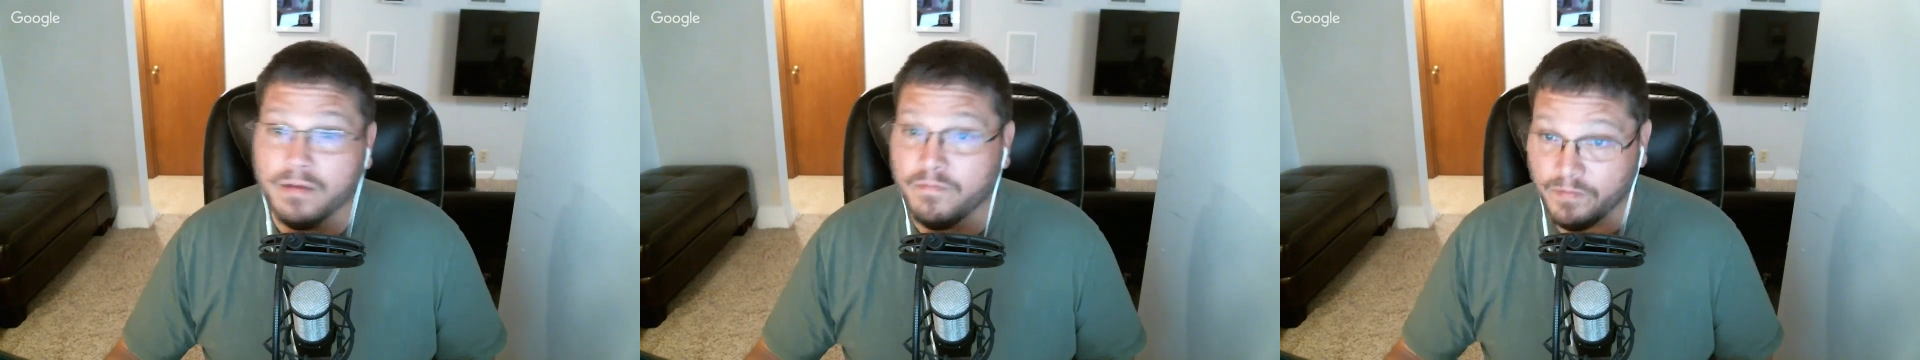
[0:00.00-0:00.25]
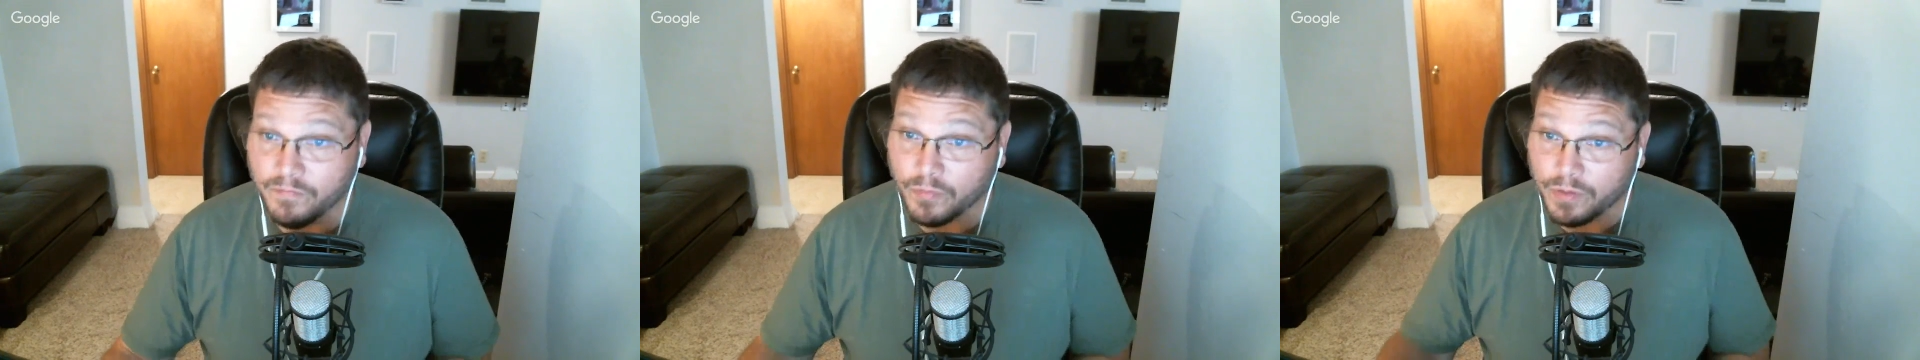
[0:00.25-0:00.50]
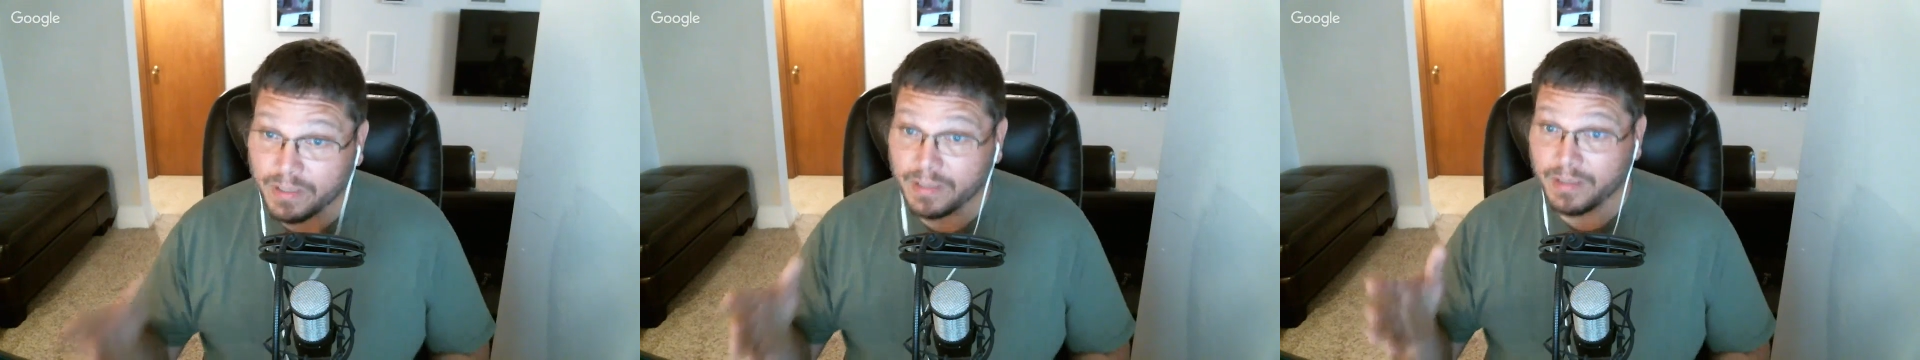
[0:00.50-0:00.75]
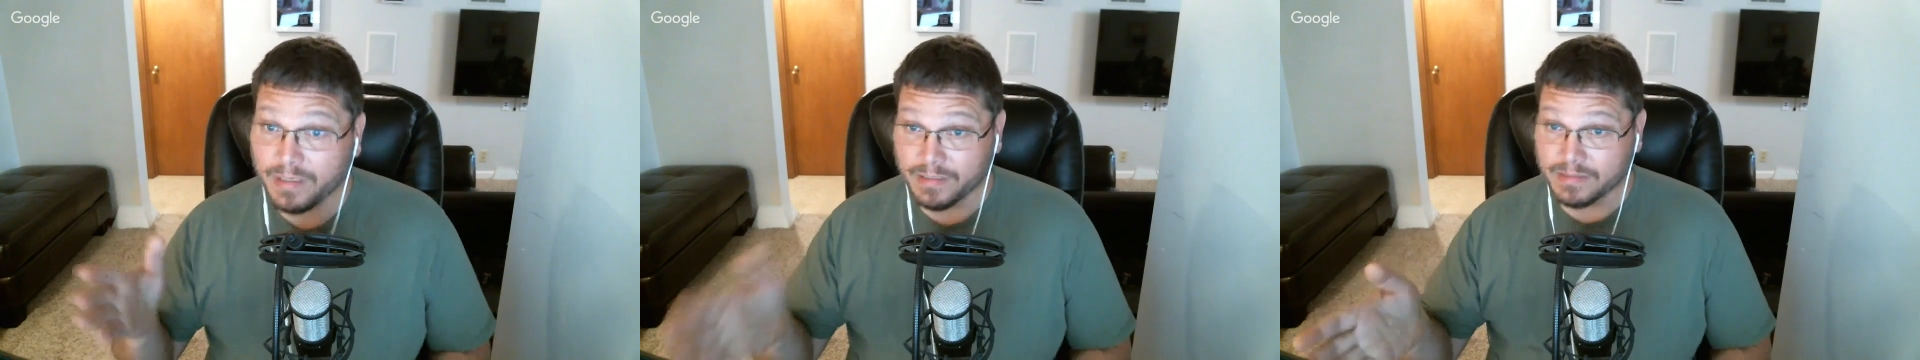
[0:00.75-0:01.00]

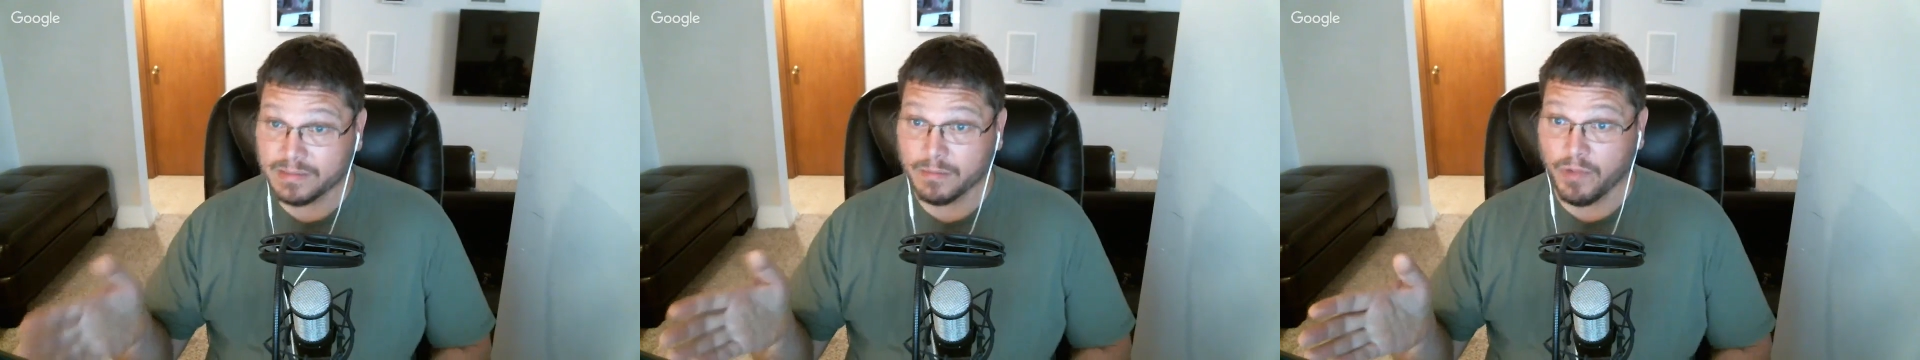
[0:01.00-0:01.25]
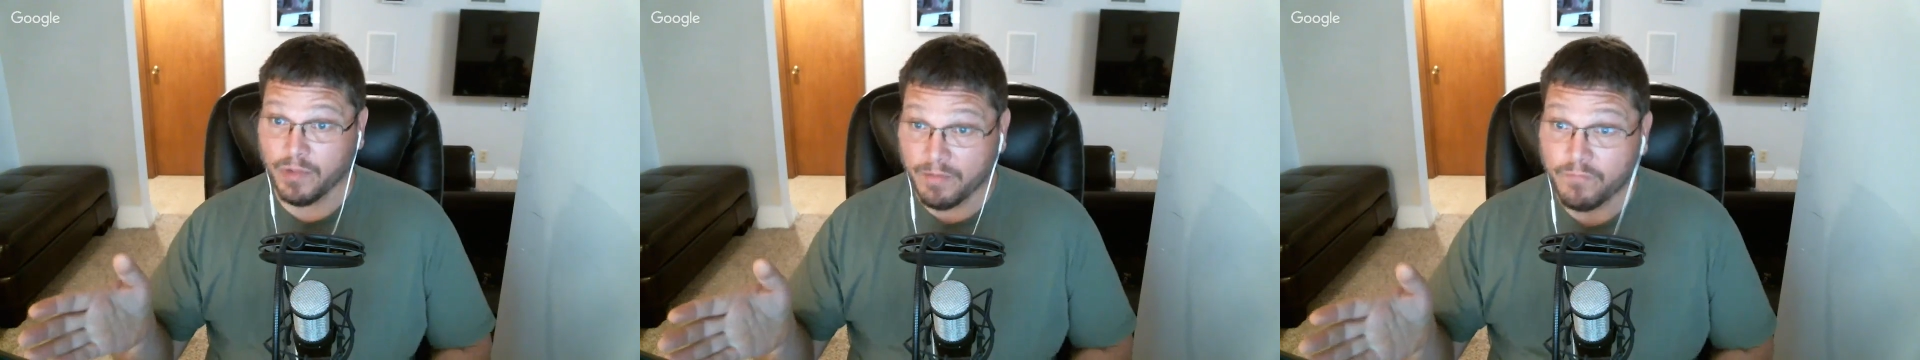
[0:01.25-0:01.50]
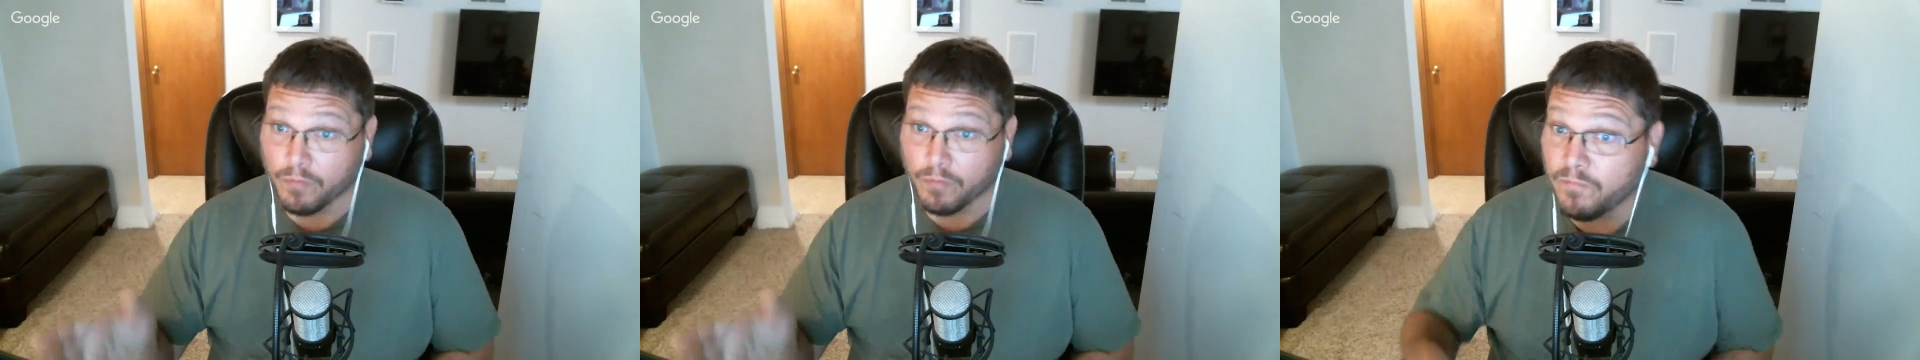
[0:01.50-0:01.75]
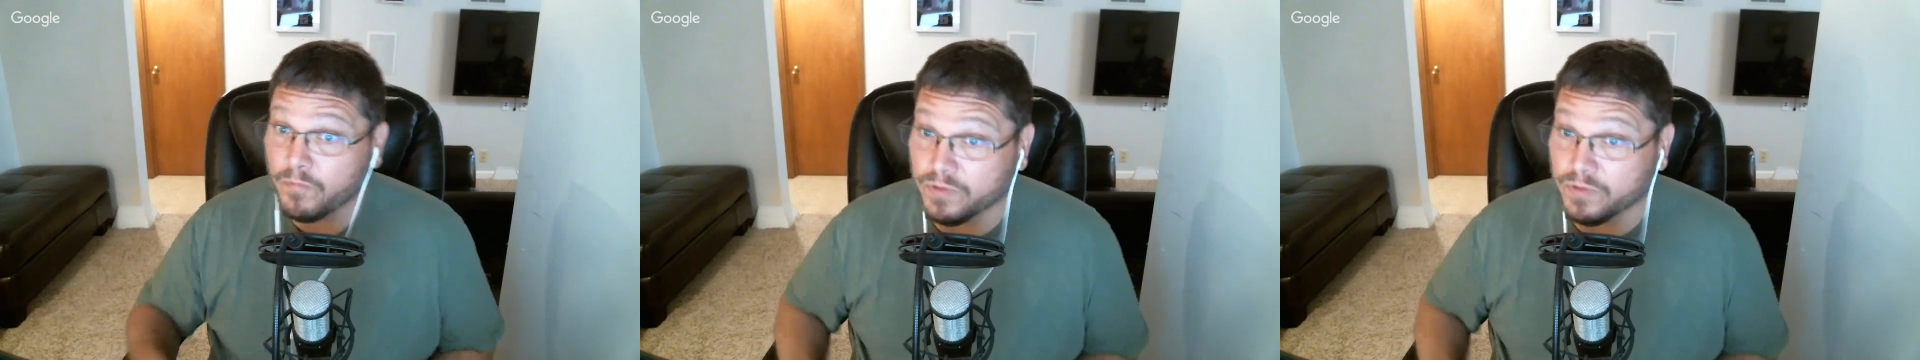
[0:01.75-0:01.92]
VivoKey is a platform for